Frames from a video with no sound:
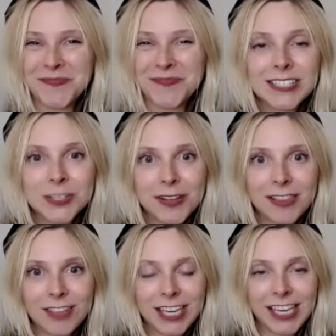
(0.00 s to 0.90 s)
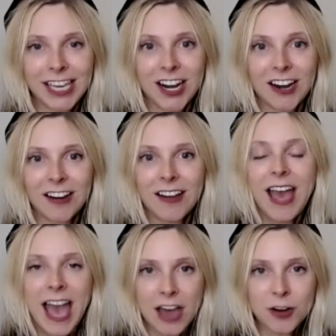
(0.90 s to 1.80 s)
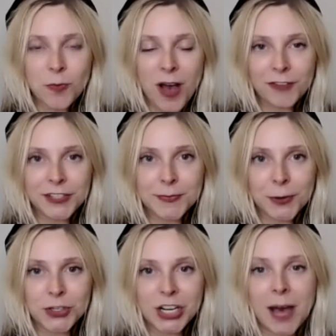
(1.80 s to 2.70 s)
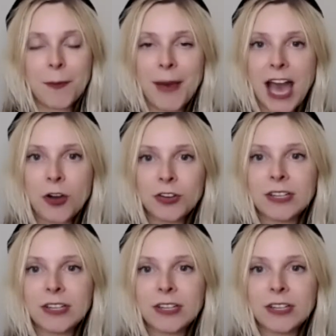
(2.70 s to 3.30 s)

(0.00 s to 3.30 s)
So I'd love to hear how did Waffles and Mochi come about,